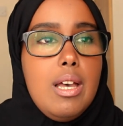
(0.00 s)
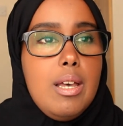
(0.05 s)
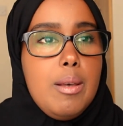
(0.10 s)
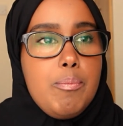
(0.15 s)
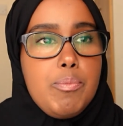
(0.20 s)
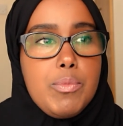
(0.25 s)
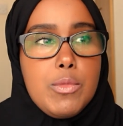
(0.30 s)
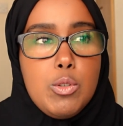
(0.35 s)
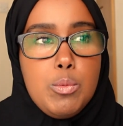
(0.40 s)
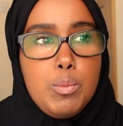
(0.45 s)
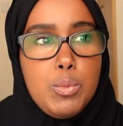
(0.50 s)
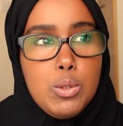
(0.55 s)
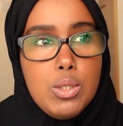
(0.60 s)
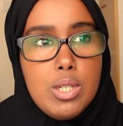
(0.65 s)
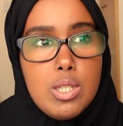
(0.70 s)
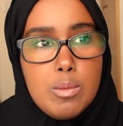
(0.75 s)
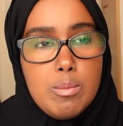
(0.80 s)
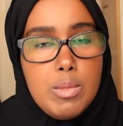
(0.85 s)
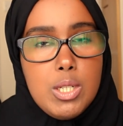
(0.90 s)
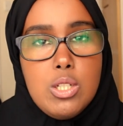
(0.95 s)
um, to put
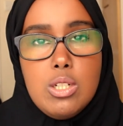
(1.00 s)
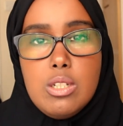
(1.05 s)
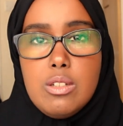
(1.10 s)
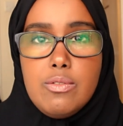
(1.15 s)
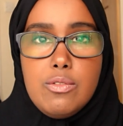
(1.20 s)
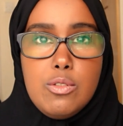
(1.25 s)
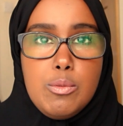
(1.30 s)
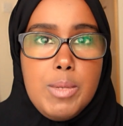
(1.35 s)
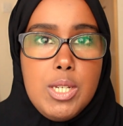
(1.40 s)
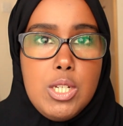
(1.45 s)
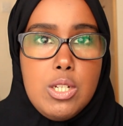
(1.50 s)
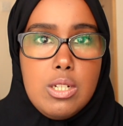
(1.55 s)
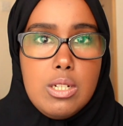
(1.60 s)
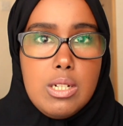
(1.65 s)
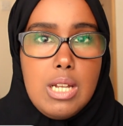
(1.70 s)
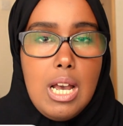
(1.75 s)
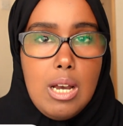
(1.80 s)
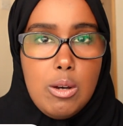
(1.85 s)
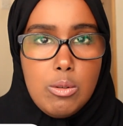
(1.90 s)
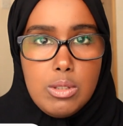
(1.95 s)
as much
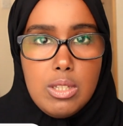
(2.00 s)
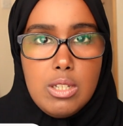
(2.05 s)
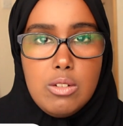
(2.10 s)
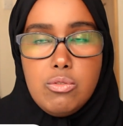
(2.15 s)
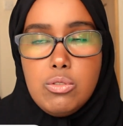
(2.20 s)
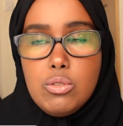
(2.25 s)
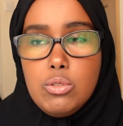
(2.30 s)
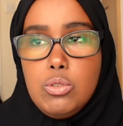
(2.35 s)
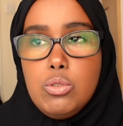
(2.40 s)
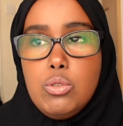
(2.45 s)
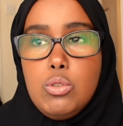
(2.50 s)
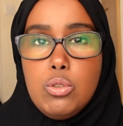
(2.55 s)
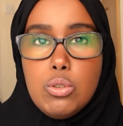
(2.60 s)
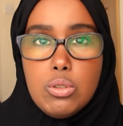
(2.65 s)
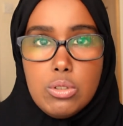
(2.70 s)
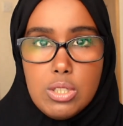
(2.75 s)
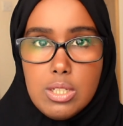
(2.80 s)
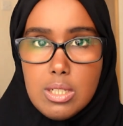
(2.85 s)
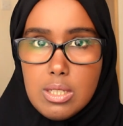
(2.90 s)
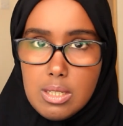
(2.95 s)
information out there for you,
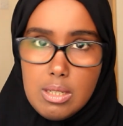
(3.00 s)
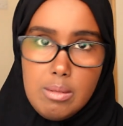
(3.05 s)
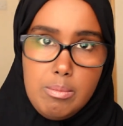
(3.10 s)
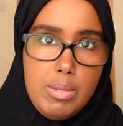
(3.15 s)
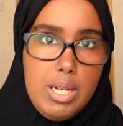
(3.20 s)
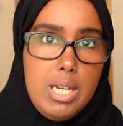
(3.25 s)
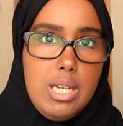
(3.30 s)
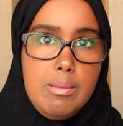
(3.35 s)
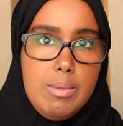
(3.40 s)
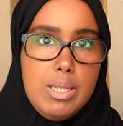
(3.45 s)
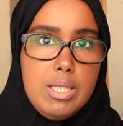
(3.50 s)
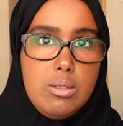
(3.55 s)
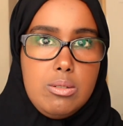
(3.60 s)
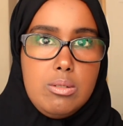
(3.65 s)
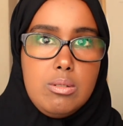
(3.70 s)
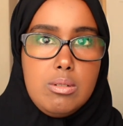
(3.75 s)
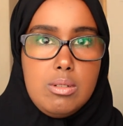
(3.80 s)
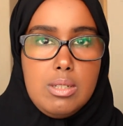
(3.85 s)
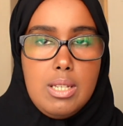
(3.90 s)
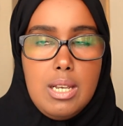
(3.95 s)
not just in
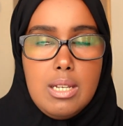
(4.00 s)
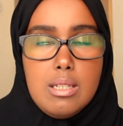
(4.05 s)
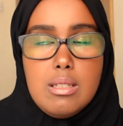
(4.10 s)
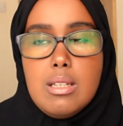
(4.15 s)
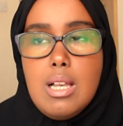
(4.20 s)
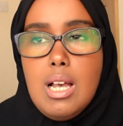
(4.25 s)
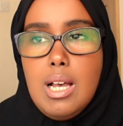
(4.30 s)
biomedical science.